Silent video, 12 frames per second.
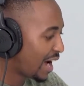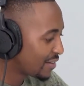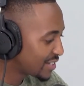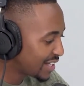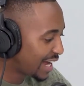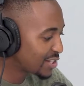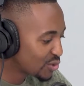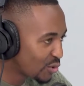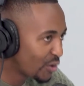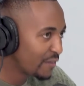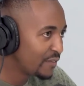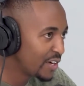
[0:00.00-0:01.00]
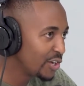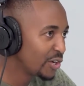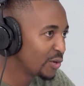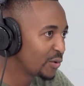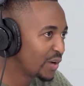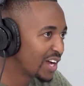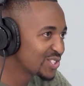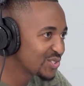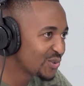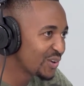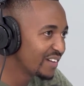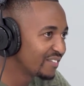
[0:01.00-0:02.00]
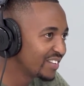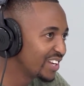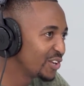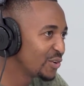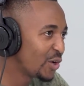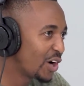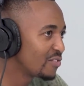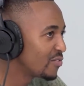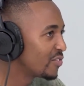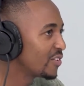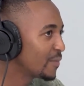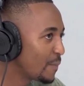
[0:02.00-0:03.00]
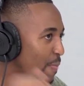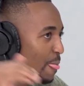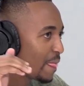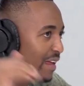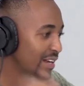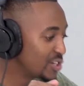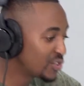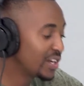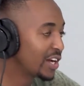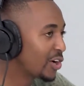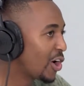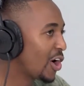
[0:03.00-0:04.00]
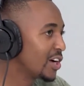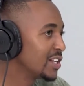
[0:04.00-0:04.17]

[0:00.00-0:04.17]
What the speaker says: I saw a video. I saw a video of literally a car